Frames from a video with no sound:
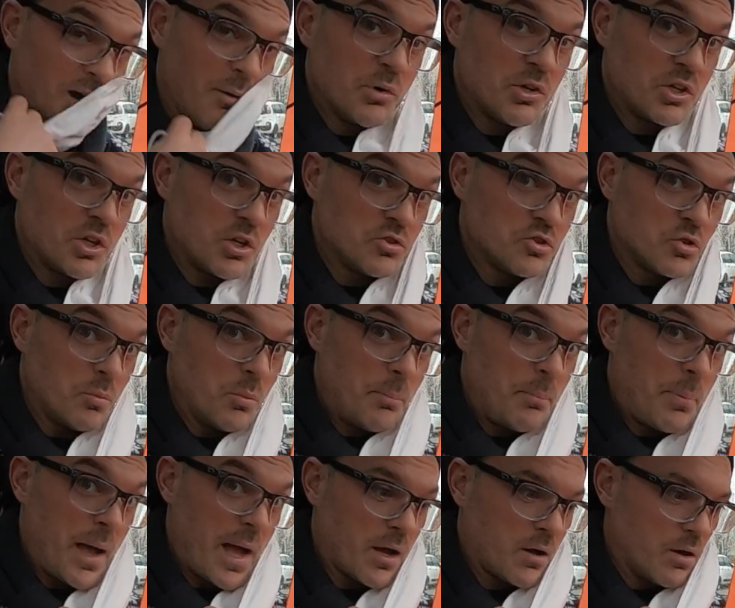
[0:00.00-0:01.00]
gonna go and drop my
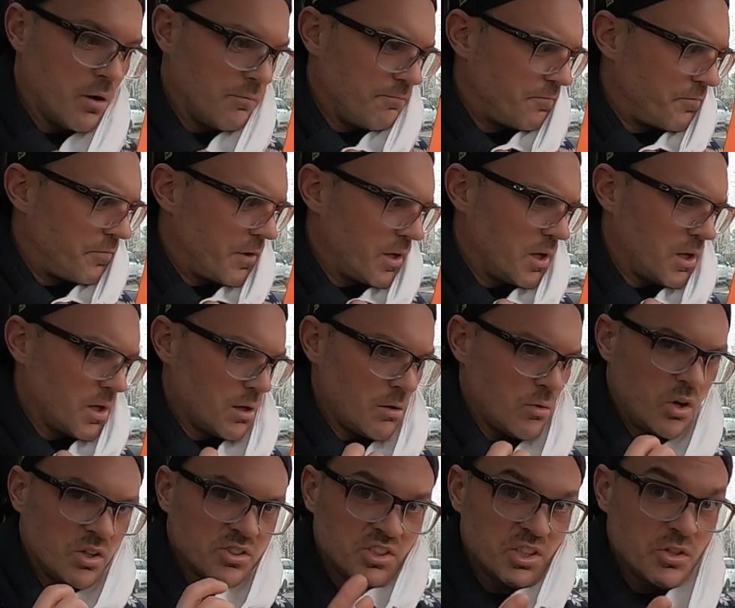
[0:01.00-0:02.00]
pack off.
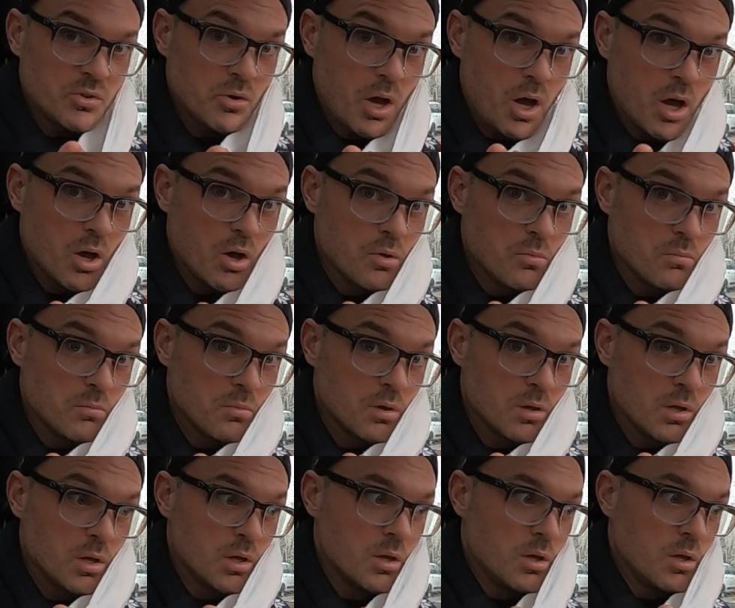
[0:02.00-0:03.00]
I'll see you at home.
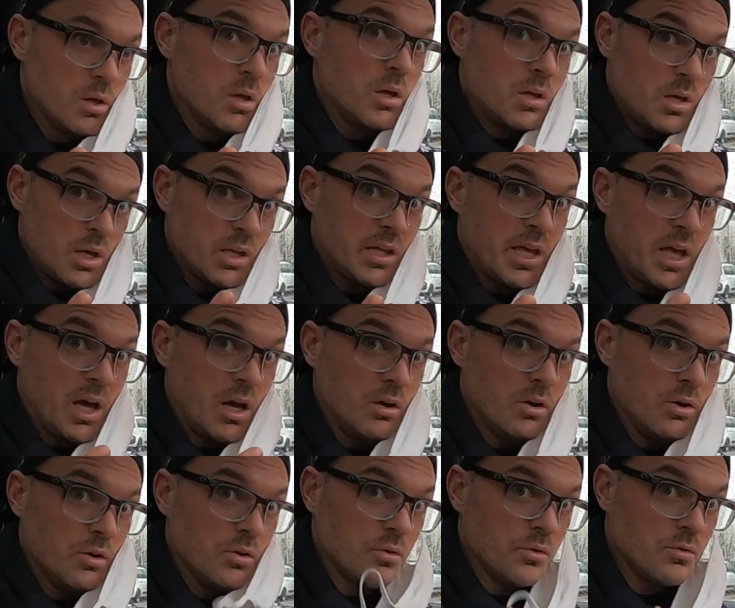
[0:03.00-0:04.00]
Get the kettle
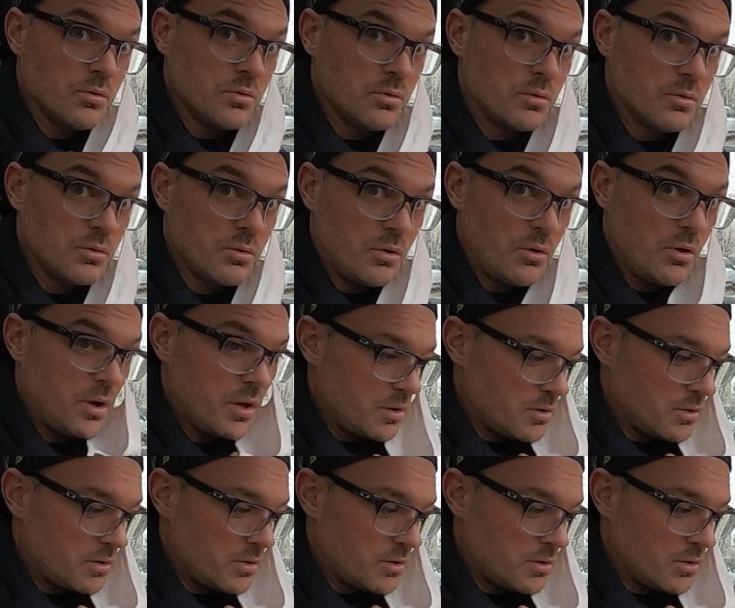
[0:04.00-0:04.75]
on, all right?